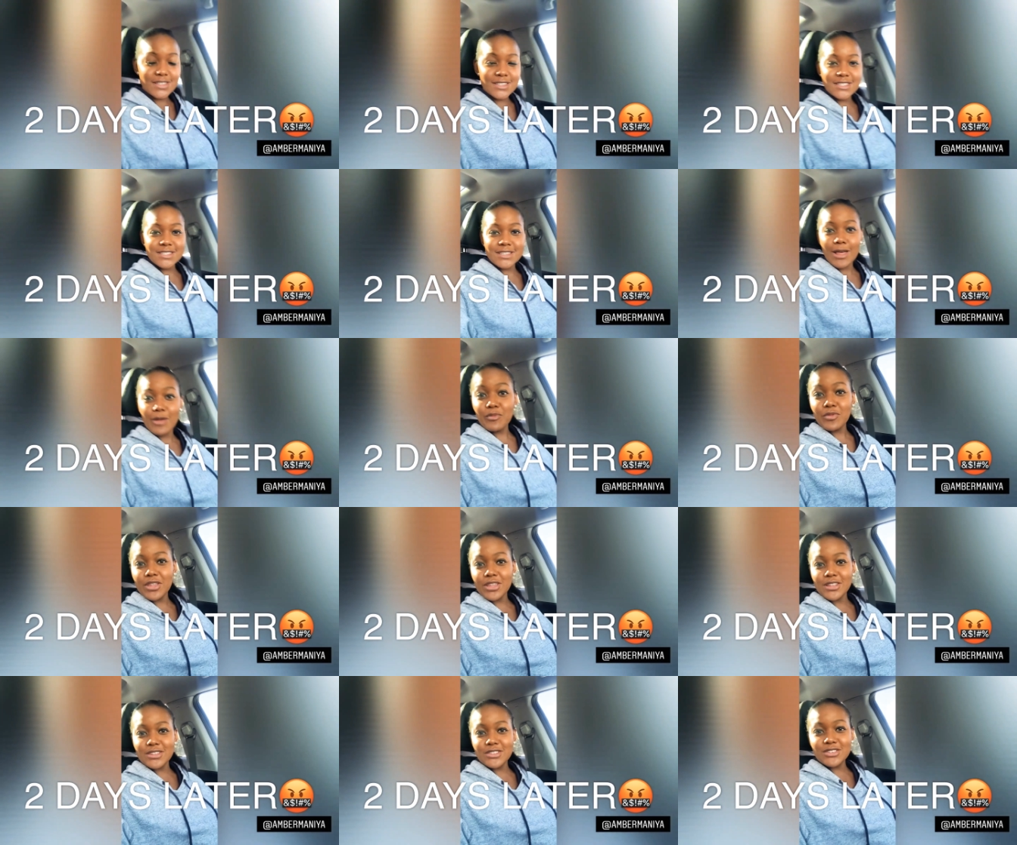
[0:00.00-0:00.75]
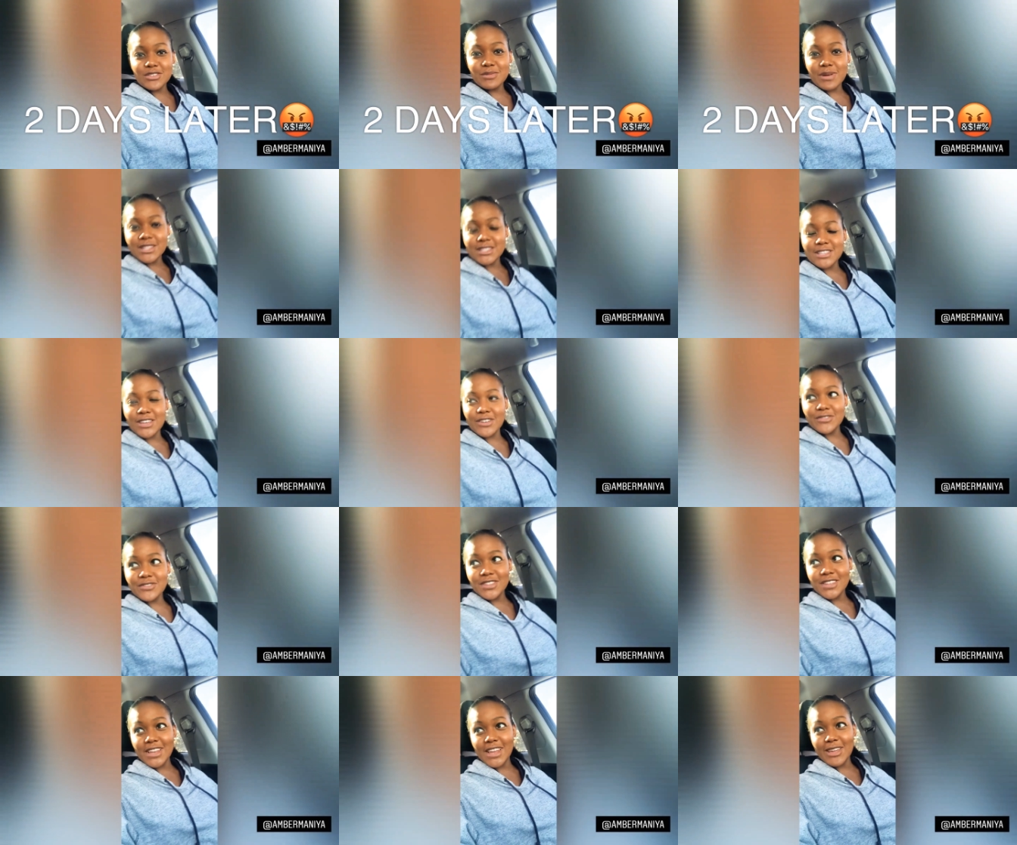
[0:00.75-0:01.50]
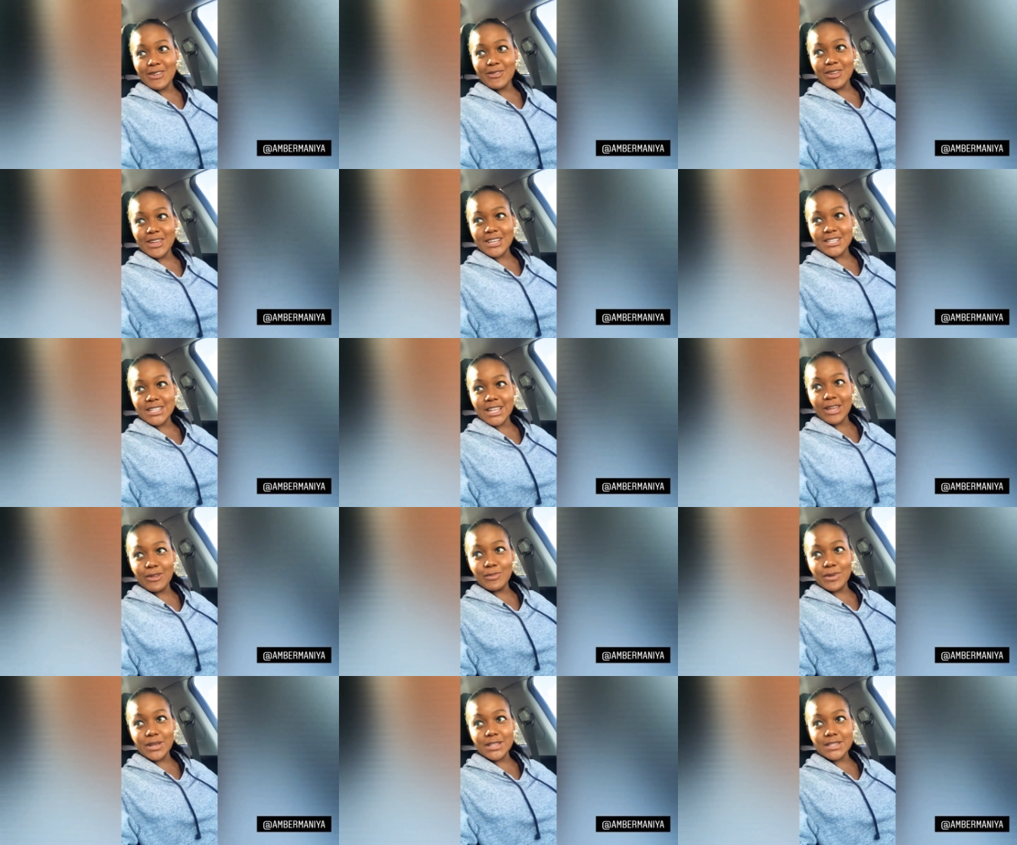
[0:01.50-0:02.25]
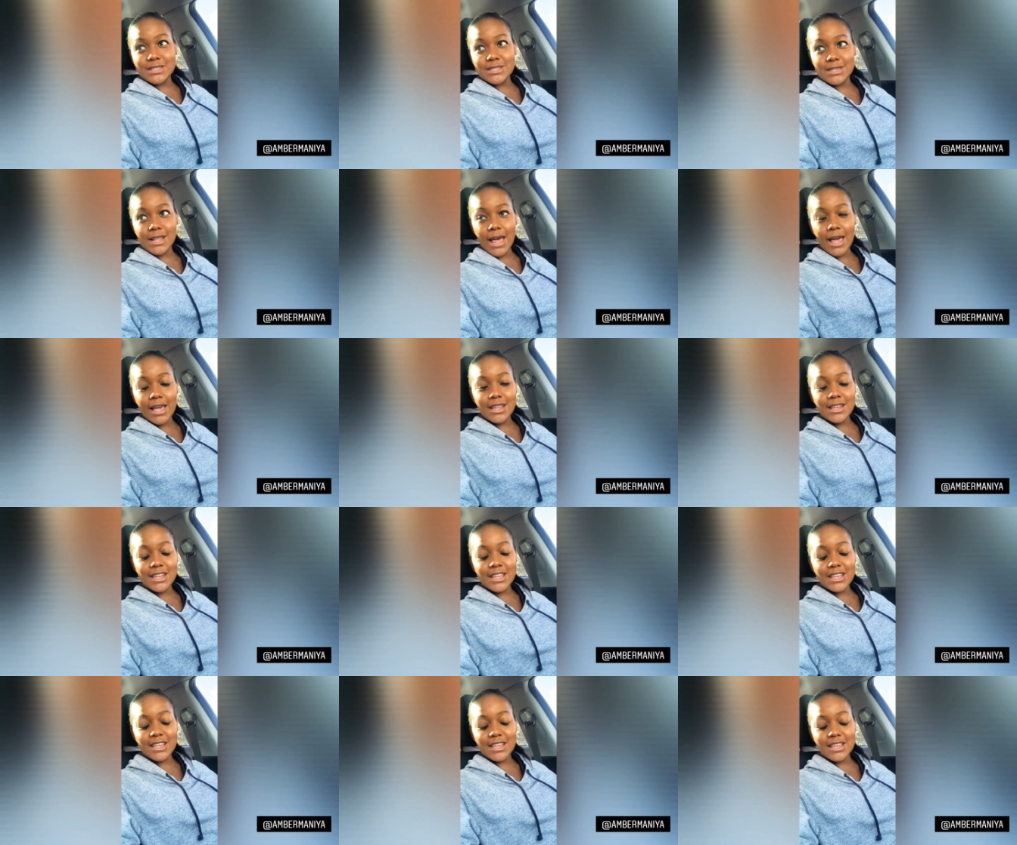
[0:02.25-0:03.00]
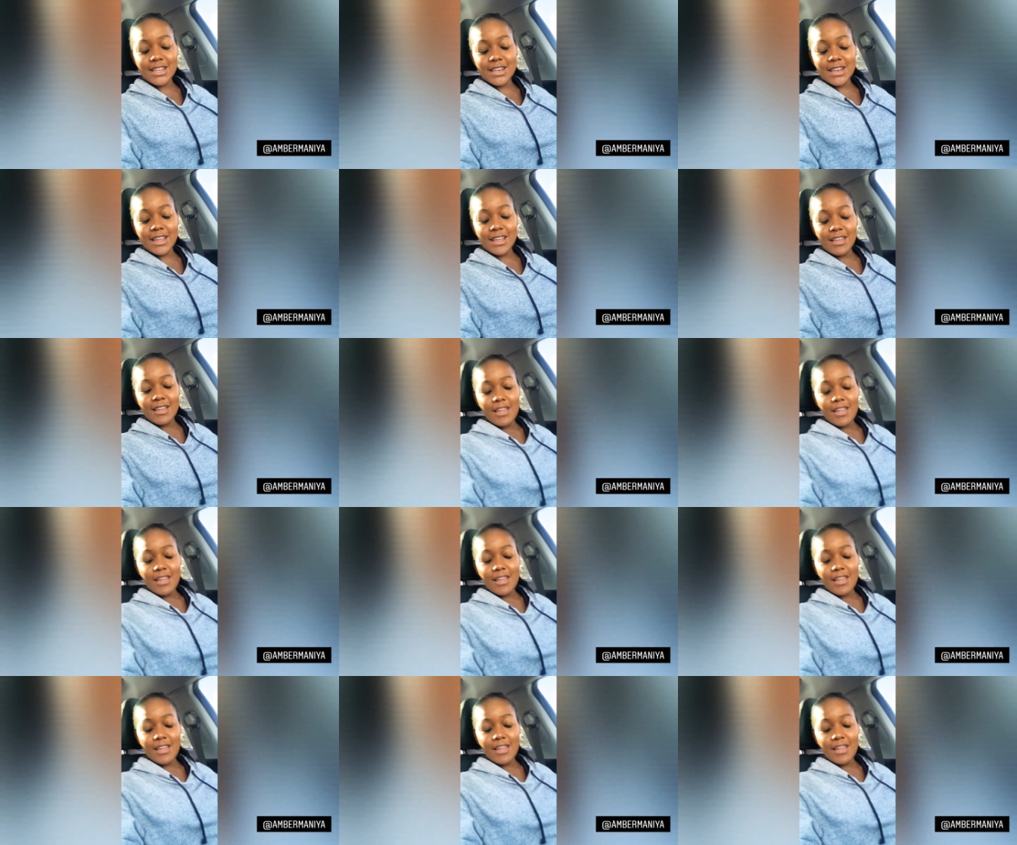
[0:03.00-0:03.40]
something to myself today because I'm excited.